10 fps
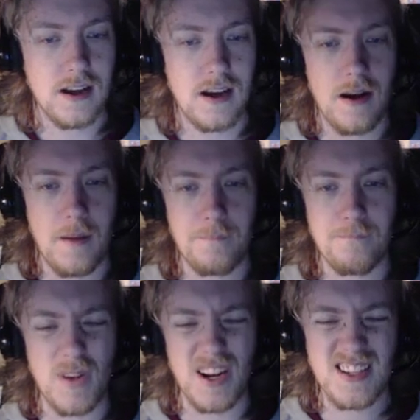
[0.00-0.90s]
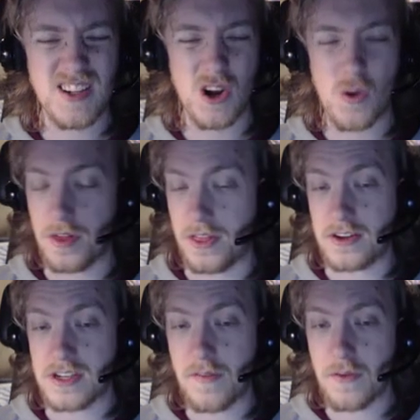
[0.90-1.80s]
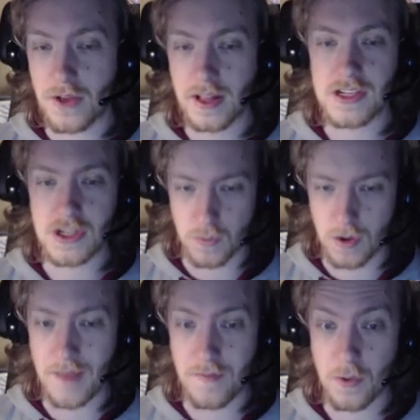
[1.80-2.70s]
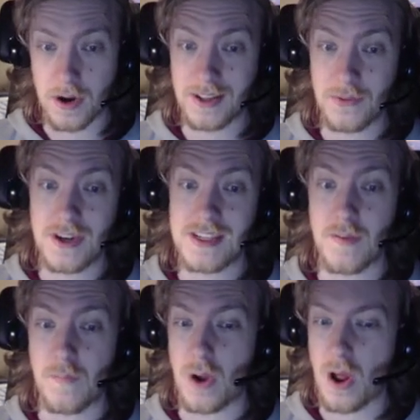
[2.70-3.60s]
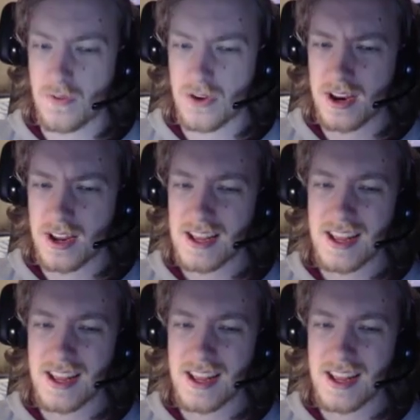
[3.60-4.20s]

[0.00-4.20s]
But it's not quite there. So if you really just want, if you want to reach level 100,